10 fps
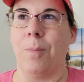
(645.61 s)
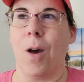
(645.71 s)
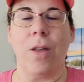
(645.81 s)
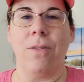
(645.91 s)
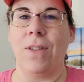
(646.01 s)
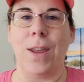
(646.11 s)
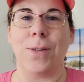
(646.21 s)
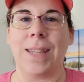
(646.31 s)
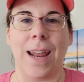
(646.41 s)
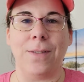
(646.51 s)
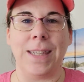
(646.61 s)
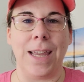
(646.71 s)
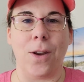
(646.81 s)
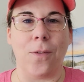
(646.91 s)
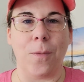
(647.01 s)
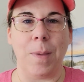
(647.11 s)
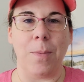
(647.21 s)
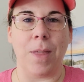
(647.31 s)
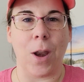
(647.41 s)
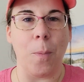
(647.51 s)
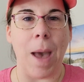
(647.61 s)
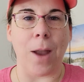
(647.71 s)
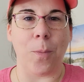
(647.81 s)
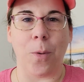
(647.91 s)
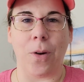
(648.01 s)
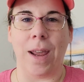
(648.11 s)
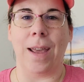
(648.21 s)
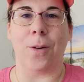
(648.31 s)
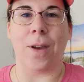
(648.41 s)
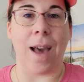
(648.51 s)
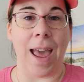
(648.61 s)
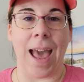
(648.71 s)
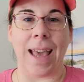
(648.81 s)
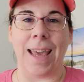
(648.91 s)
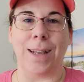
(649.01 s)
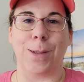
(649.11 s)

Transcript: all the videos that I've seen are from people that are paddleboarding or kayaking,